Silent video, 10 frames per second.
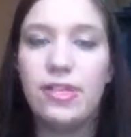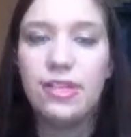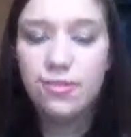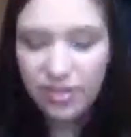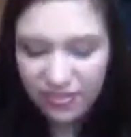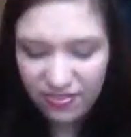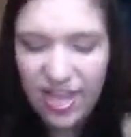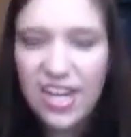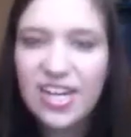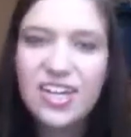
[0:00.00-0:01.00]

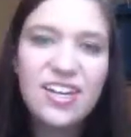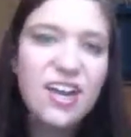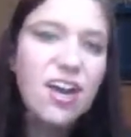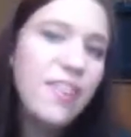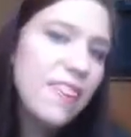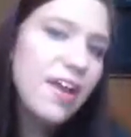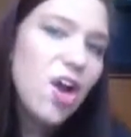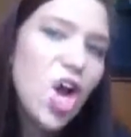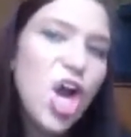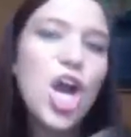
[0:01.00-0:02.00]
liquidified they
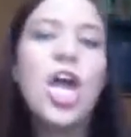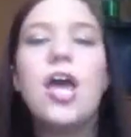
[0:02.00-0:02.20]
are.